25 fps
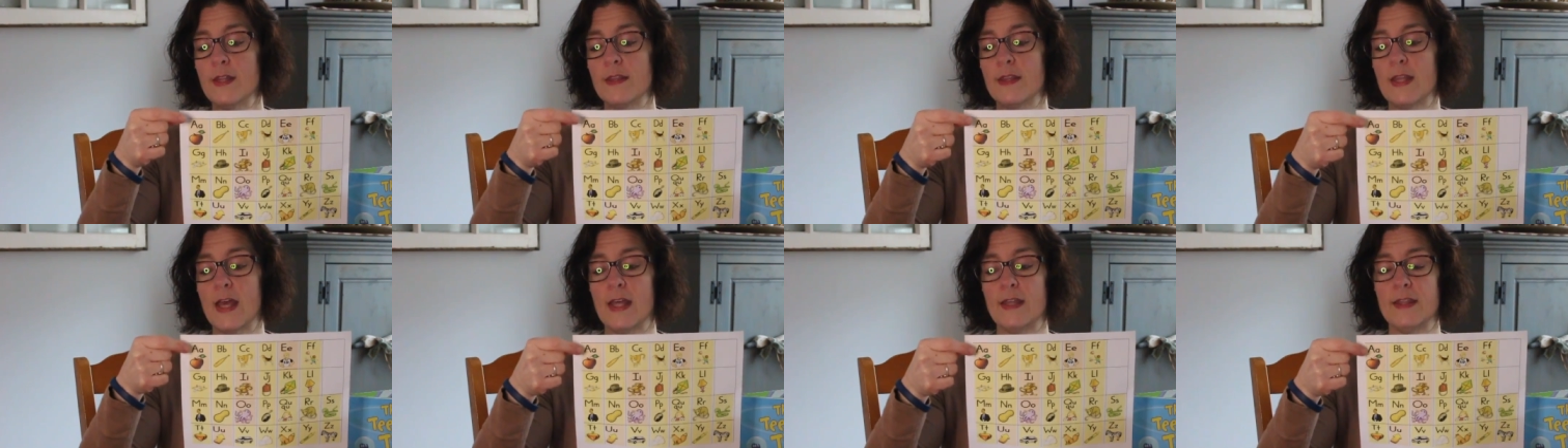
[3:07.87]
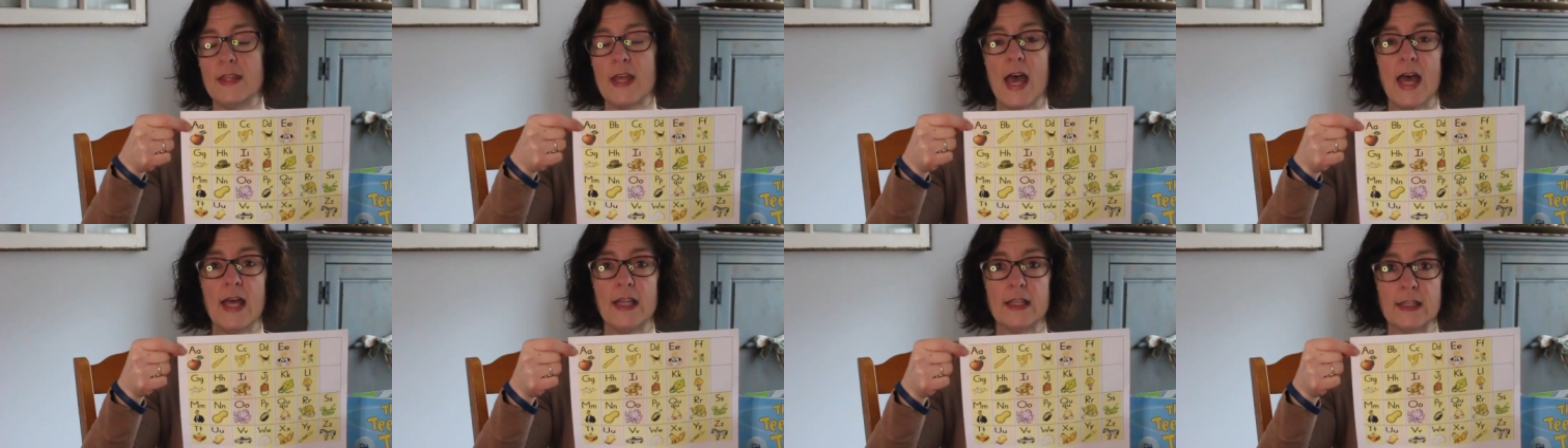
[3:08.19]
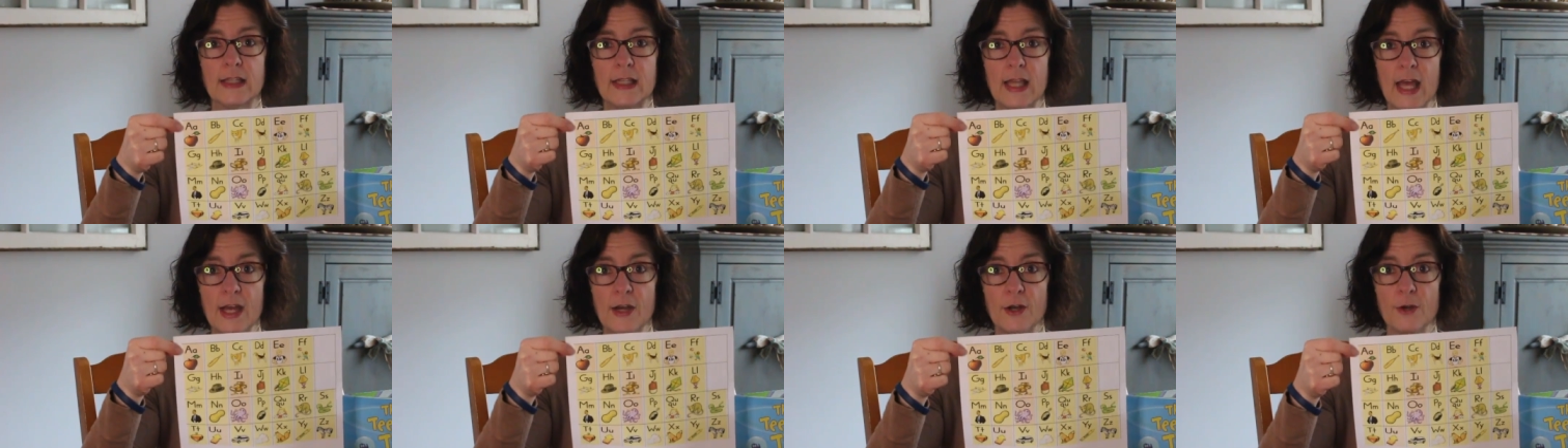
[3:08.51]
that that
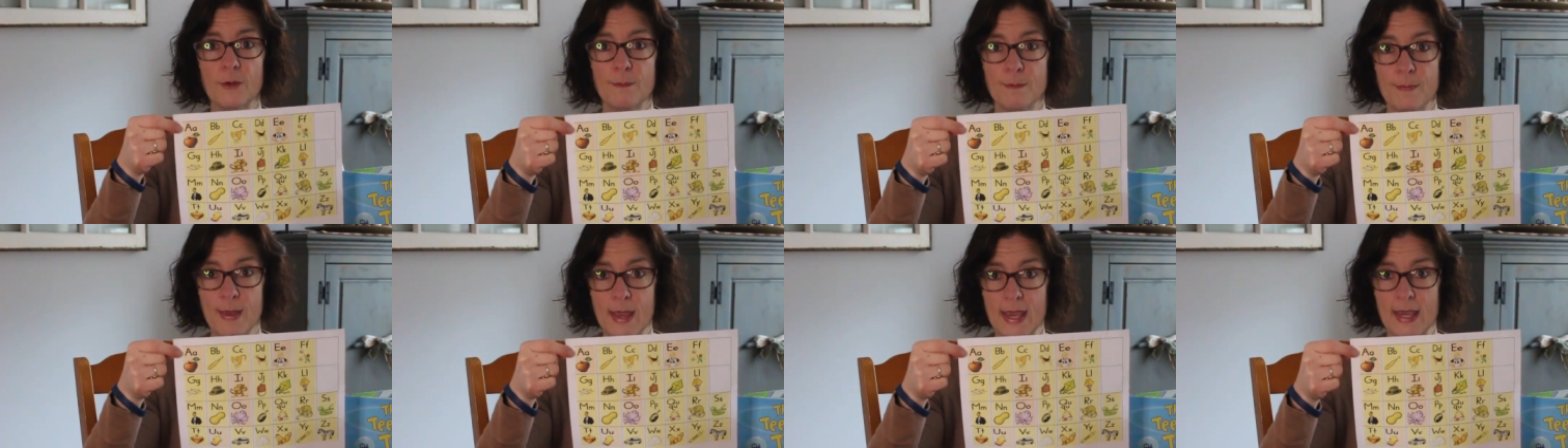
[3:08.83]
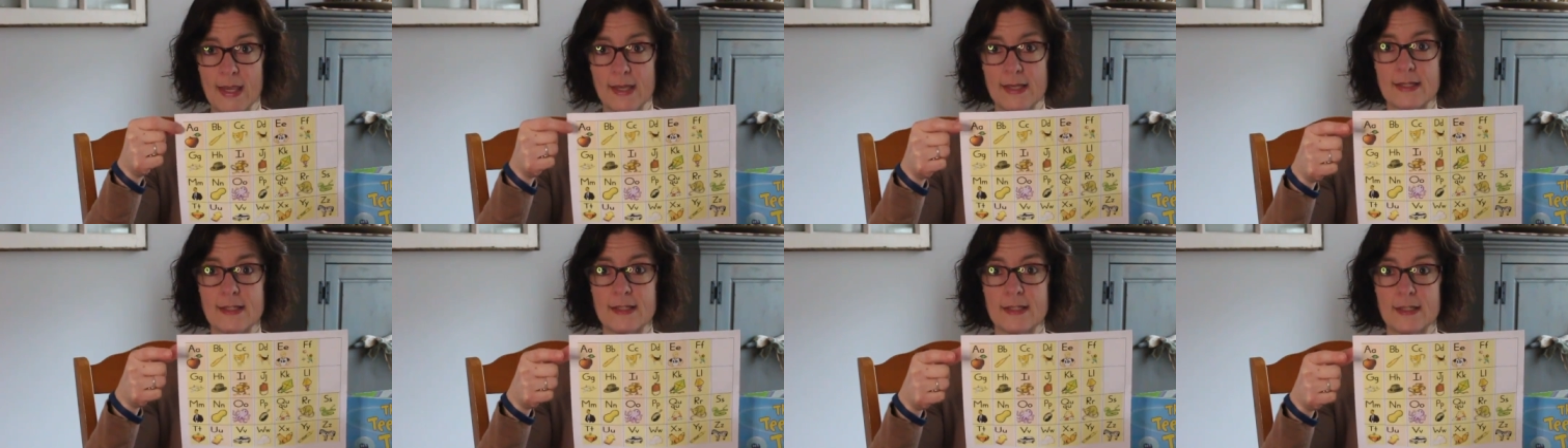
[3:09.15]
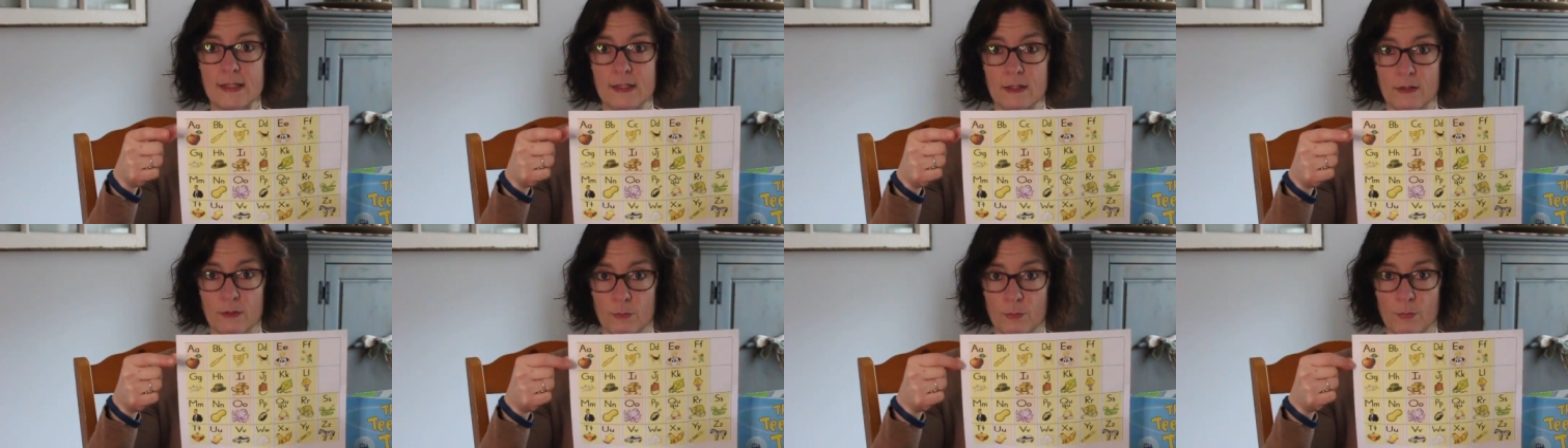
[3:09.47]
letter
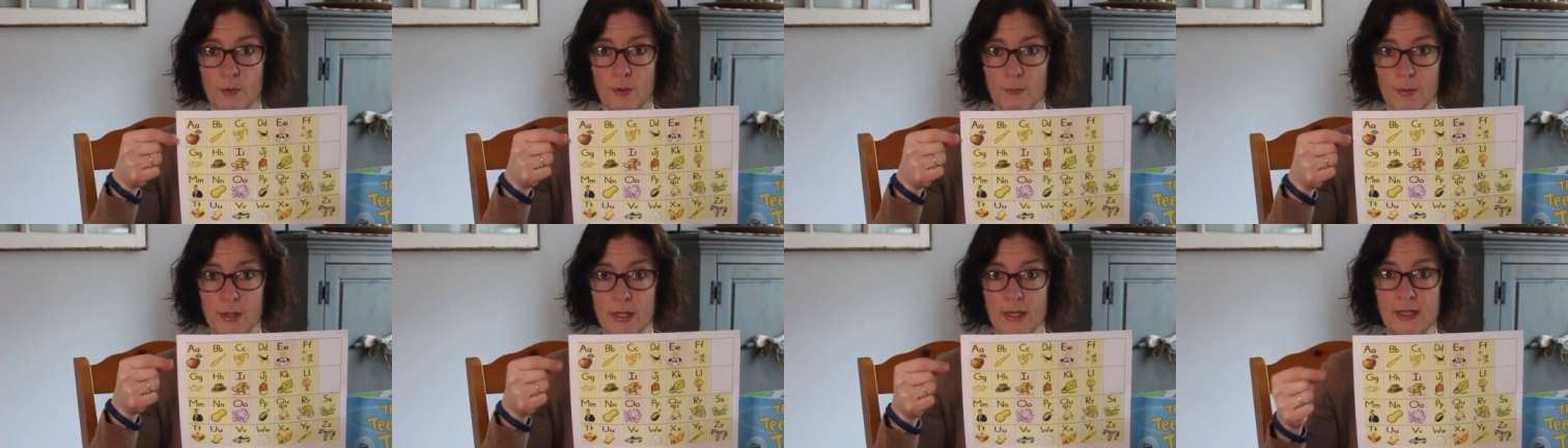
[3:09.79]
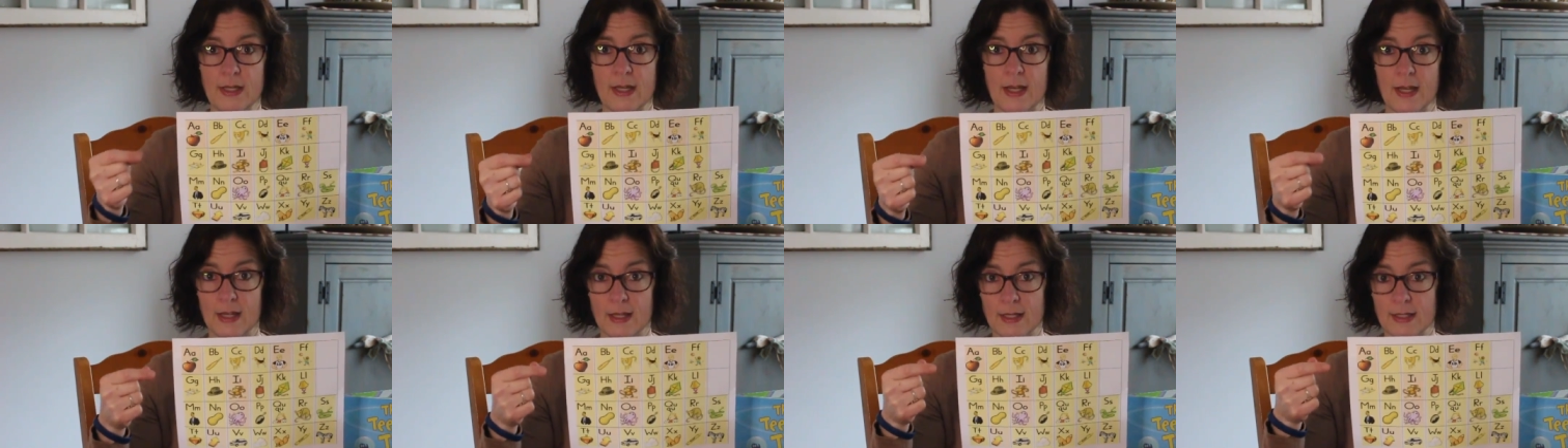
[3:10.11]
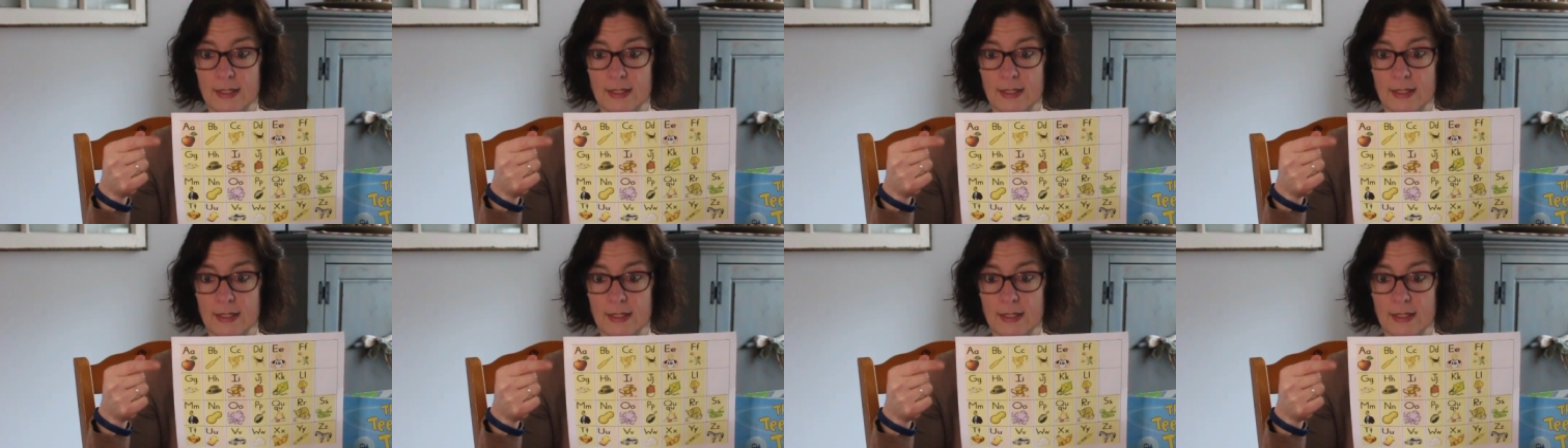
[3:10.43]
makes when we